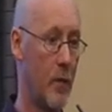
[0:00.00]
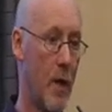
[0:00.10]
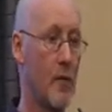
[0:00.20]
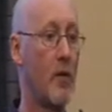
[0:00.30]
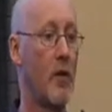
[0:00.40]
It
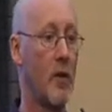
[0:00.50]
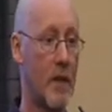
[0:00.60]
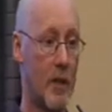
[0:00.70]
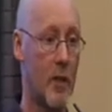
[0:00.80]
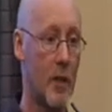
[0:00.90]
was my
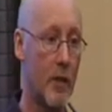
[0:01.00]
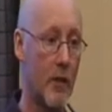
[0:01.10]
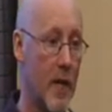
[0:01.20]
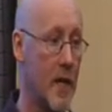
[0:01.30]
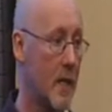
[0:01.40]
sort of
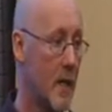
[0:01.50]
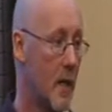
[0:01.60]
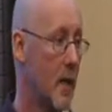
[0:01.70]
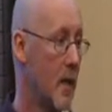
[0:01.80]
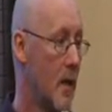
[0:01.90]
internal greed.